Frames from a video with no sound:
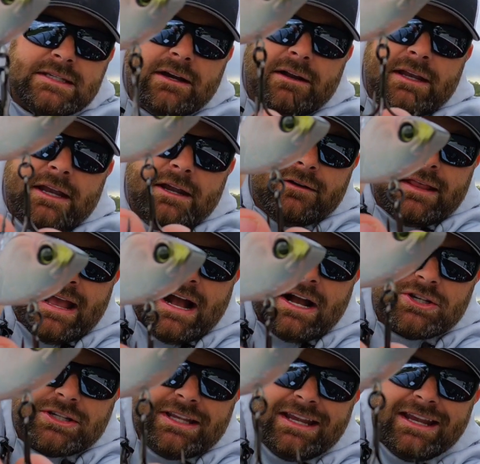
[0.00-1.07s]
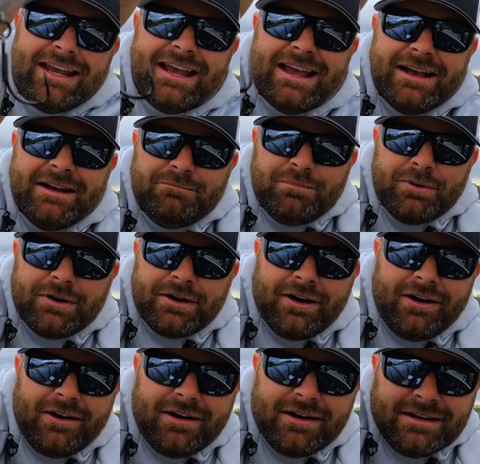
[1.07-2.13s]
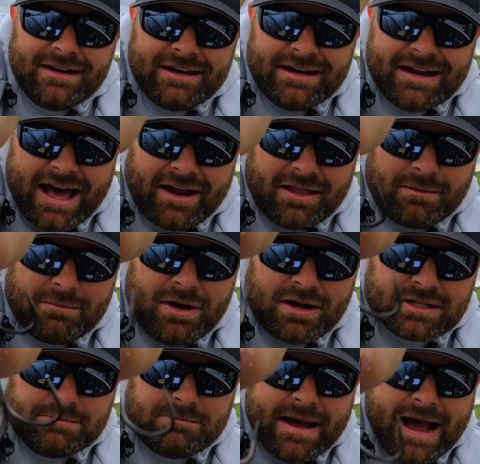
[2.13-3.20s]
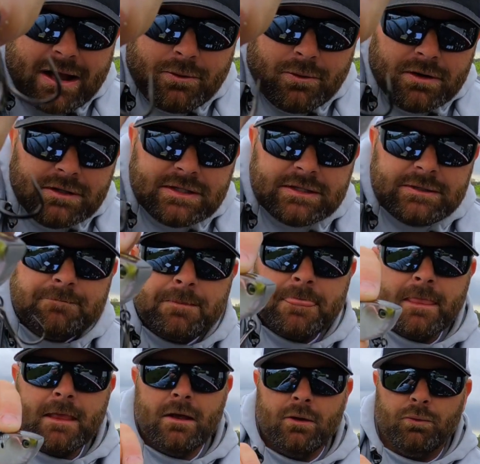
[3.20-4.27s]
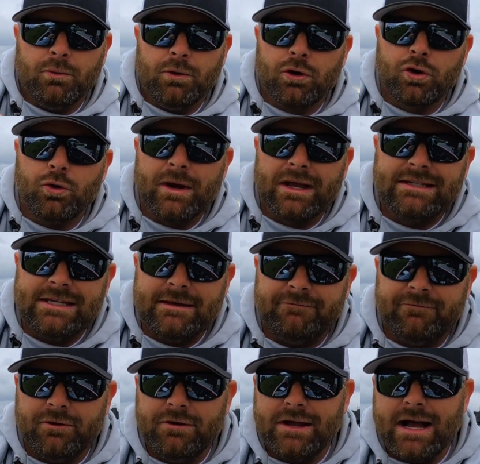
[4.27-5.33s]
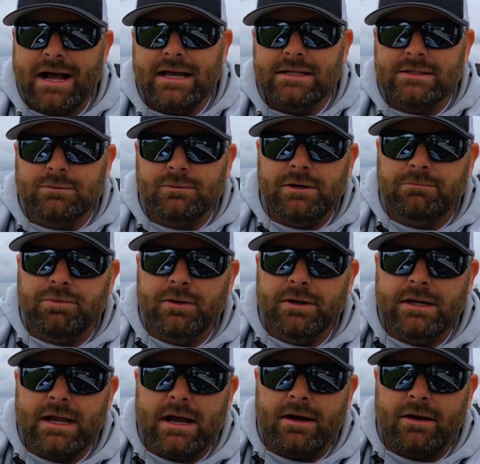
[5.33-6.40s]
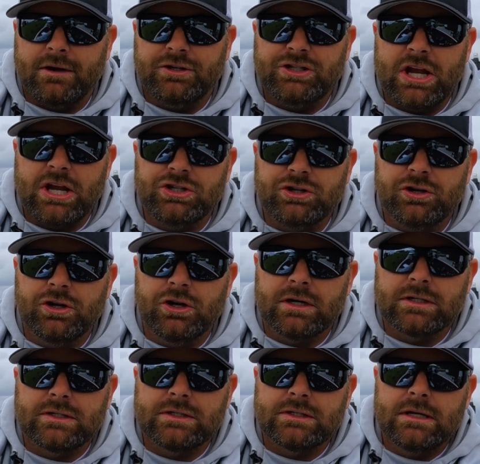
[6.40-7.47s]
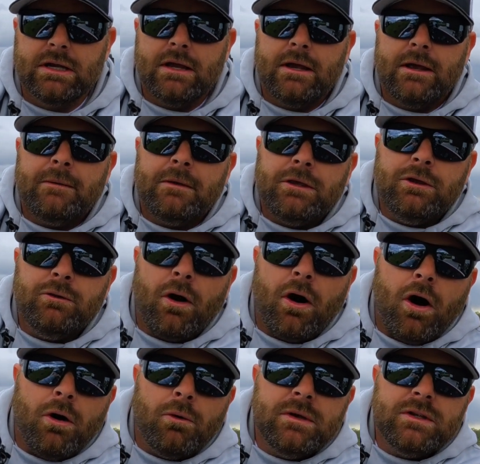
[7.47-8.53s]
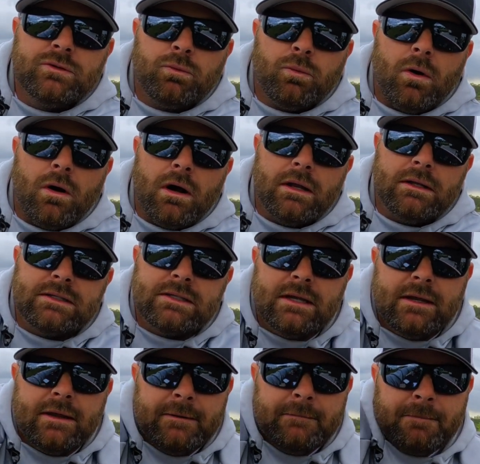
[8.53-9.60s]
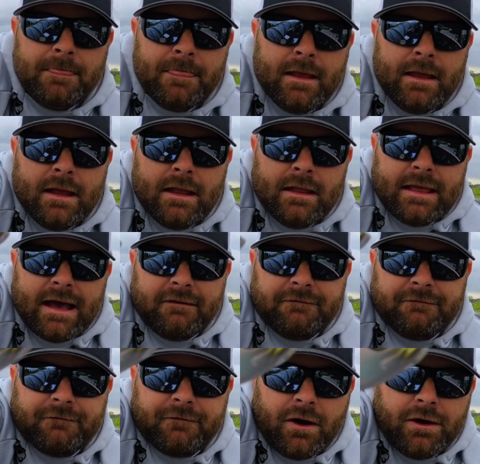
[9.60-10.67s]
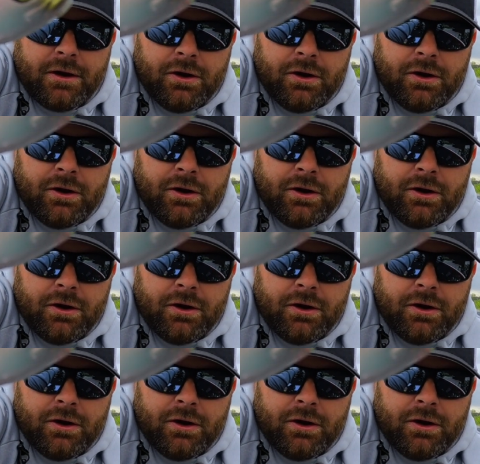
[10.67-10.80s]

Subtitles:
on here, they actually put it on out of the box backwards. Real quick tip for you guys, when you're putting out or you're changing your hooks, you always want that front